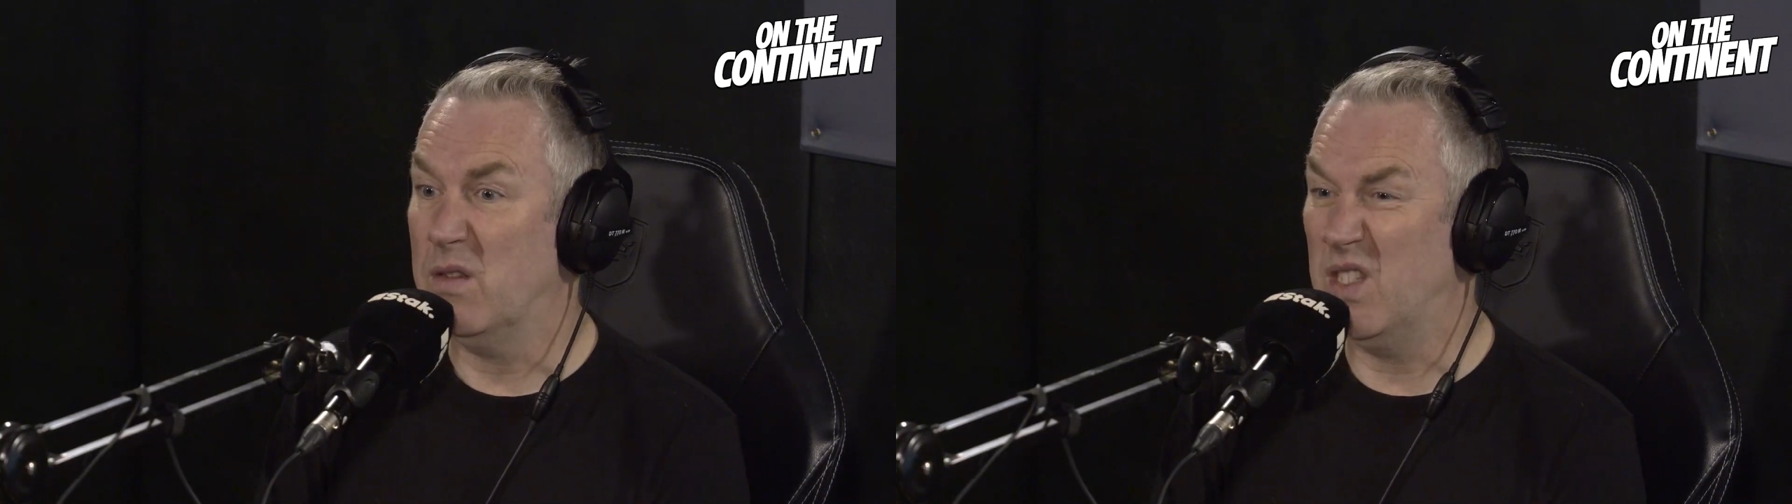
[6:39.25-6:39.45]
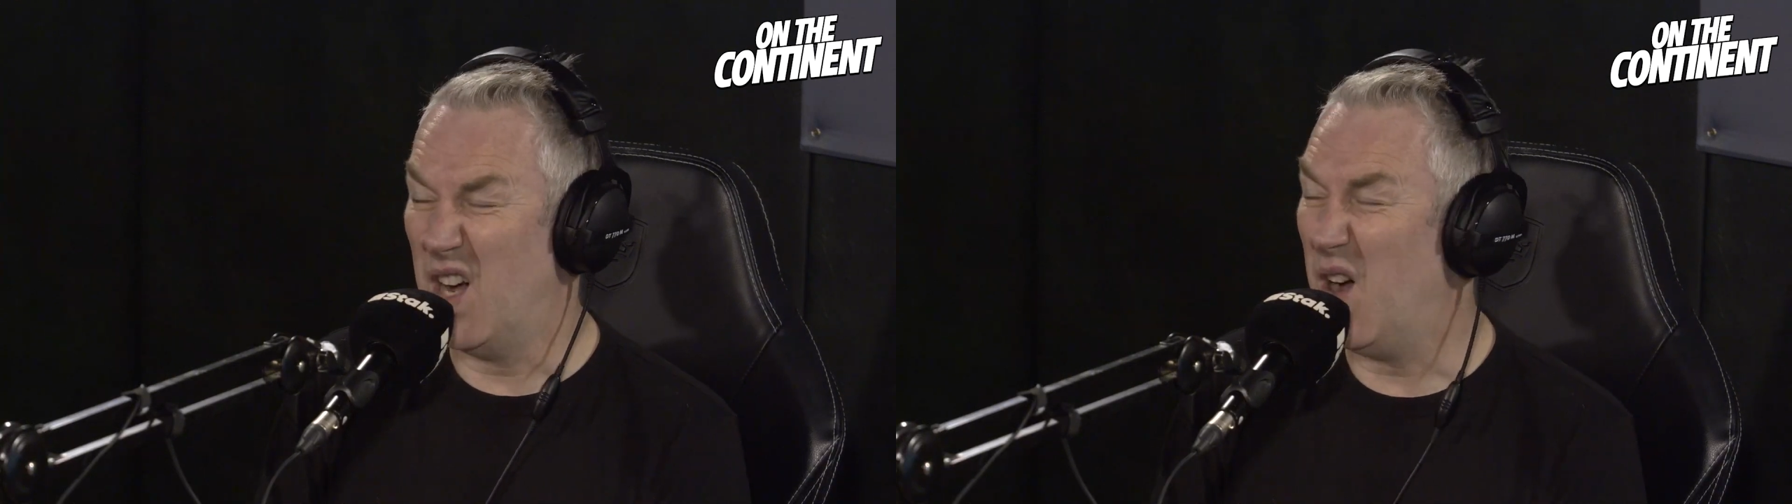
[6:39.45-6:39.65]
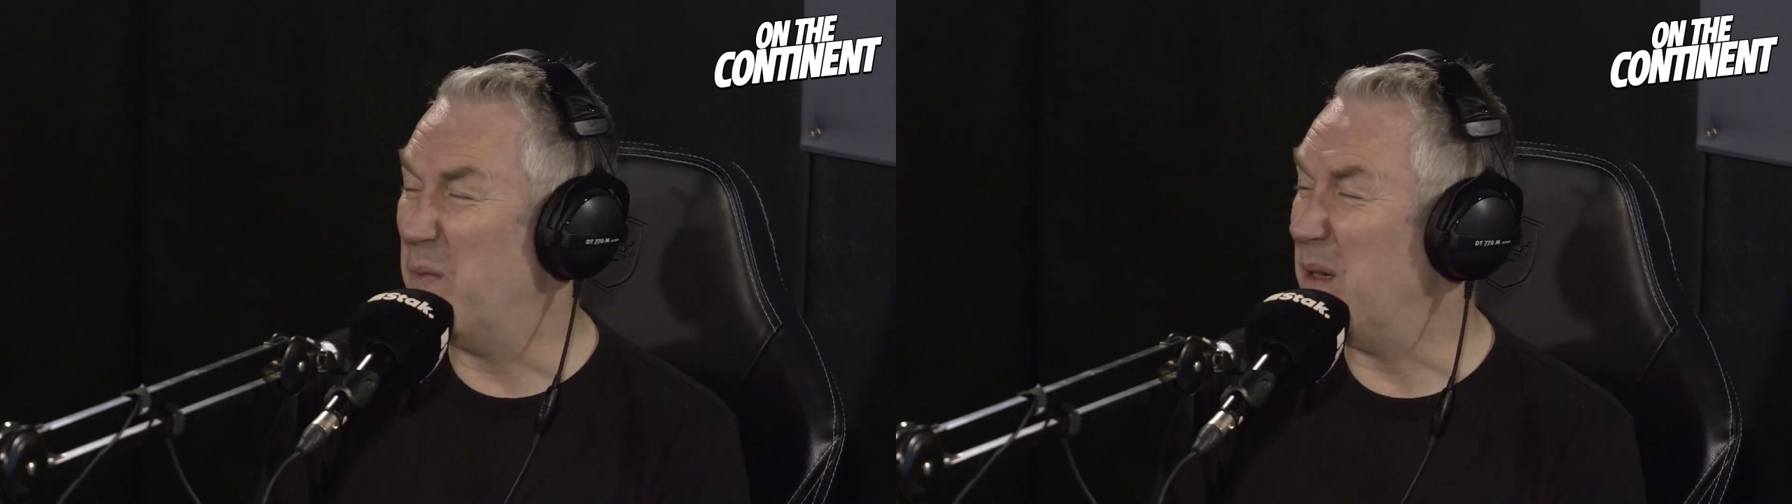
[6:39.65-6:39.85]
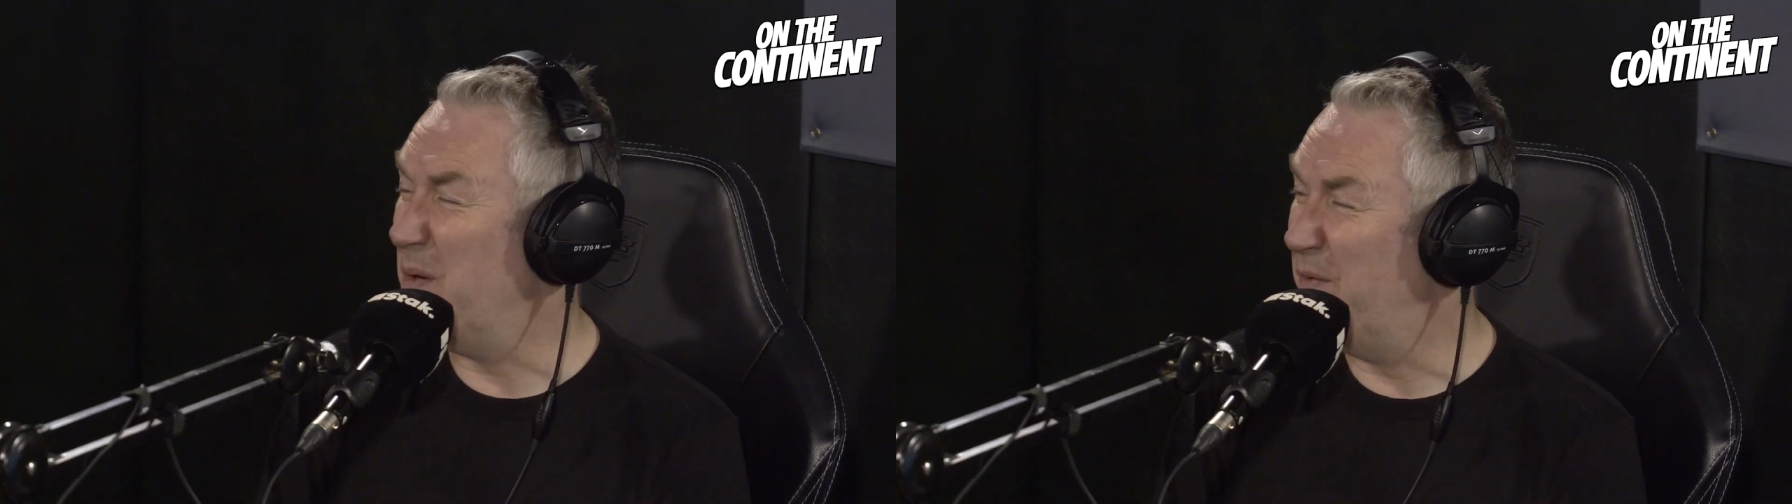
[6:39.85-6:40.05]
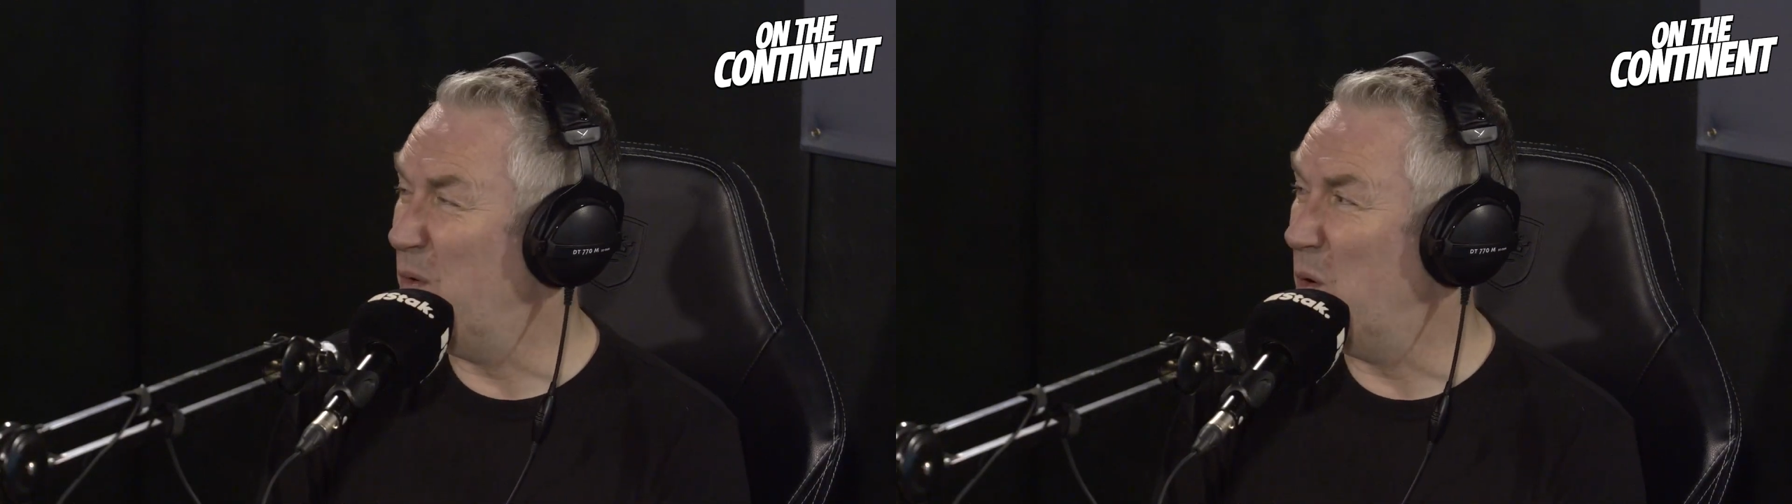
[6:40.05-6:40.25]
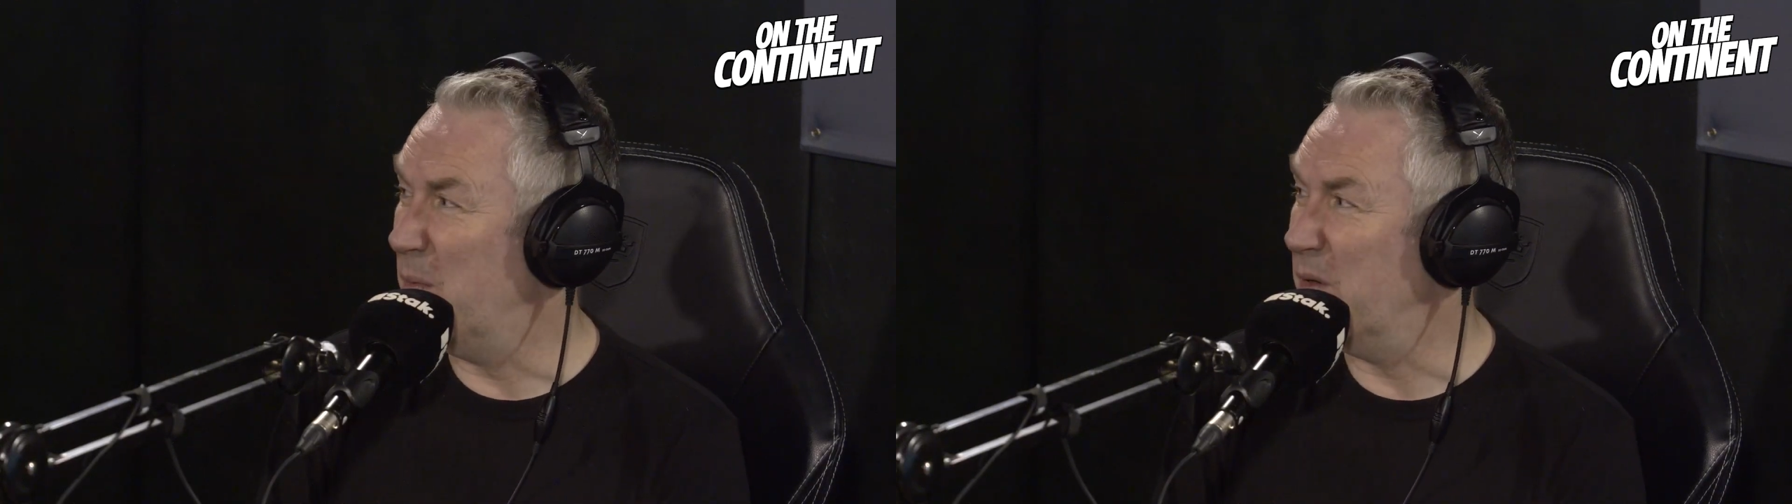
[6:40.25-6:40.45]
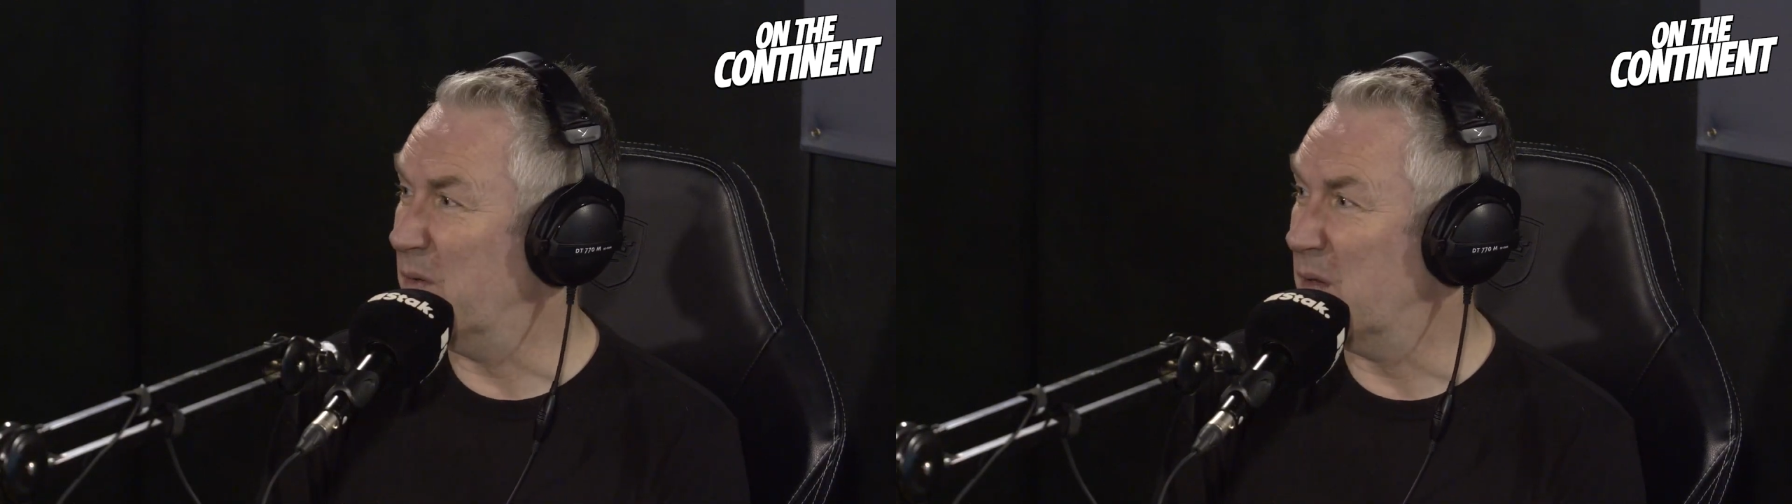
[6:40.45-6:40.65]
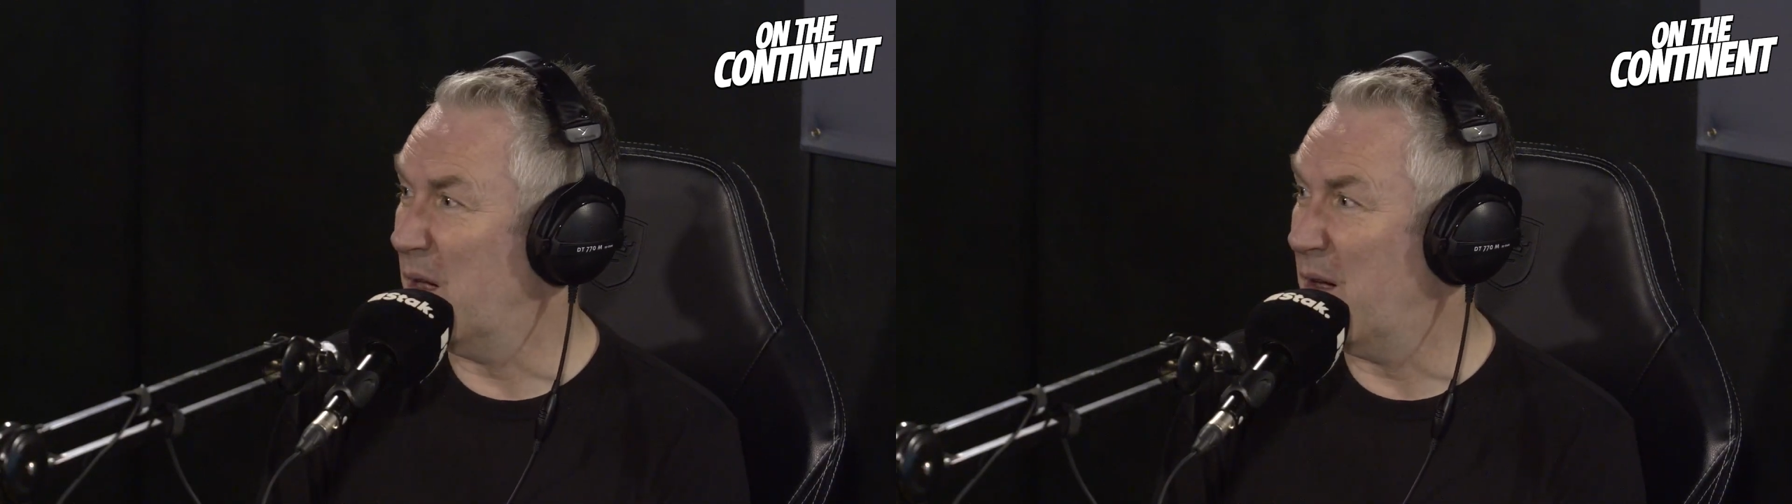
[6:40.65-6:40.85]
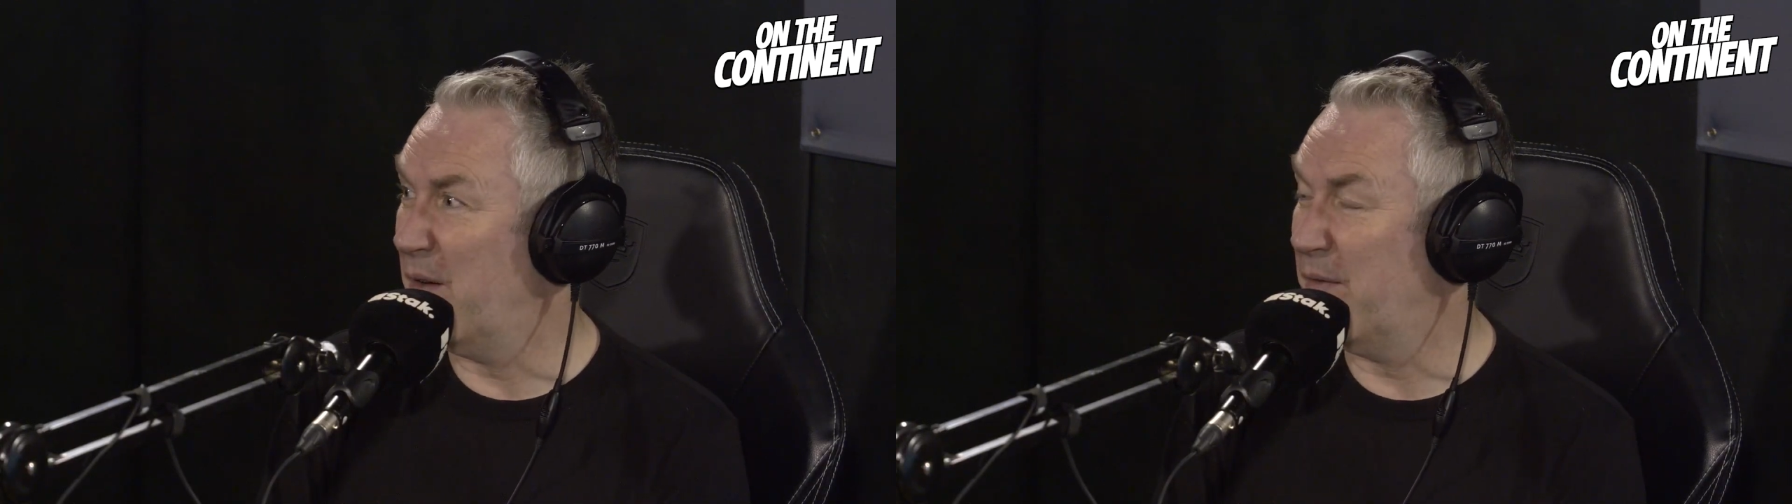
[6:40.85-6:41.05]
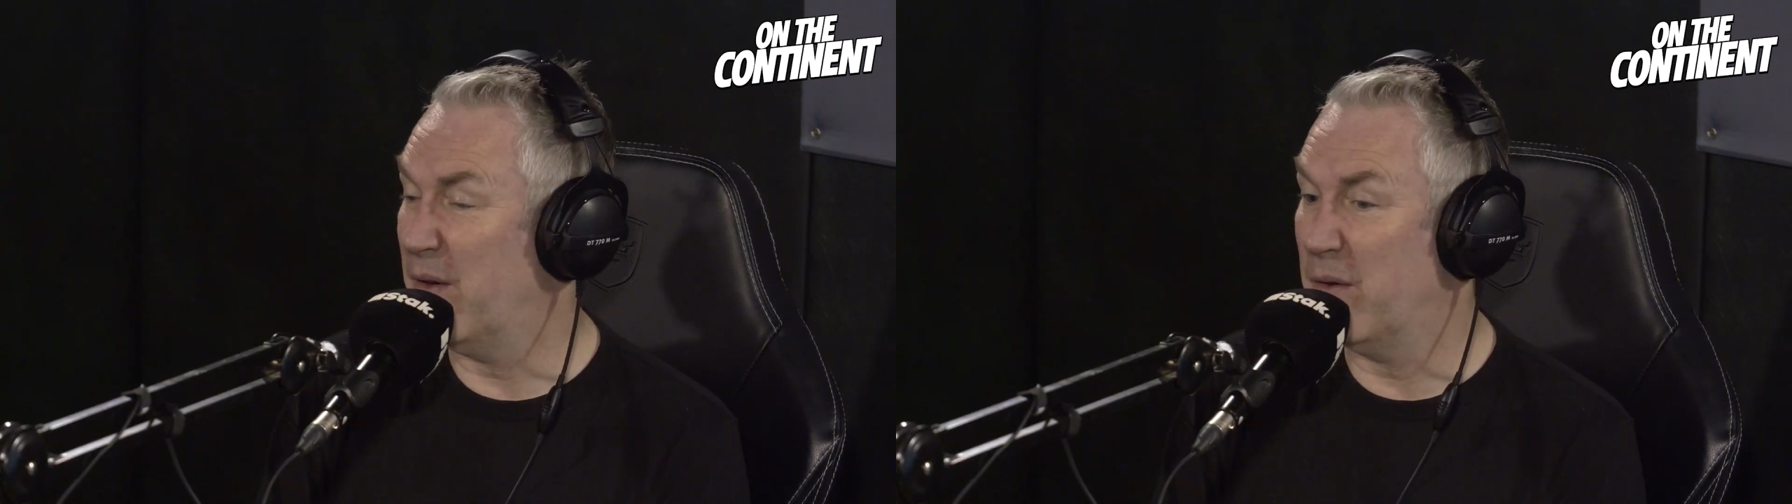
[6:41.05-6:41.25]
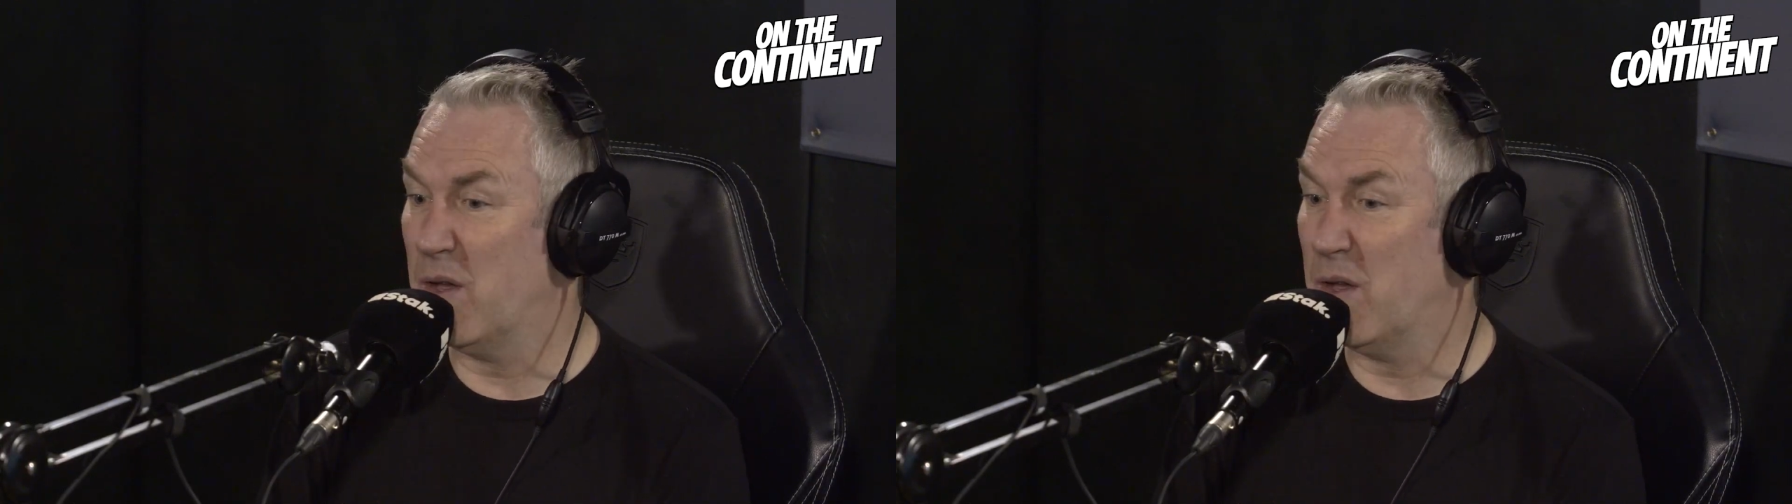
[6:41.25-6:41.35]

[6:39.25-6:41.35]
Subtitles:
derby performance, I felt,